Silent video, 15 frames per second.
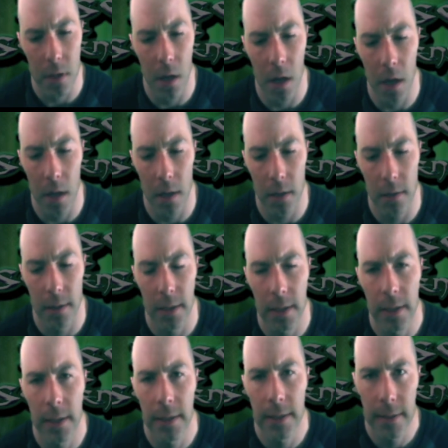To
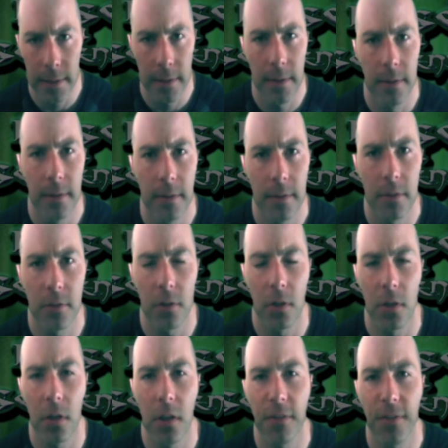
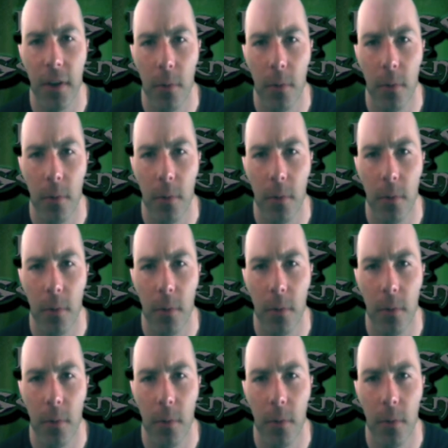start off,